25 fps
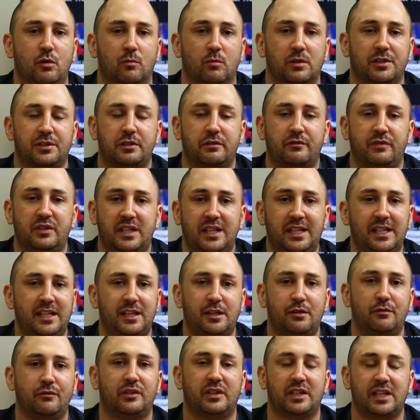And once you've seen
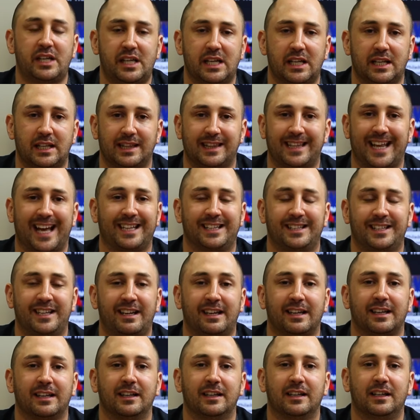it, you've seen it. That's
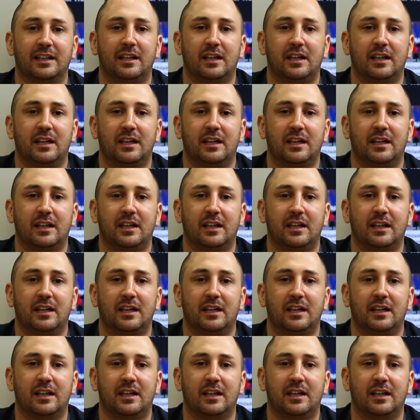it.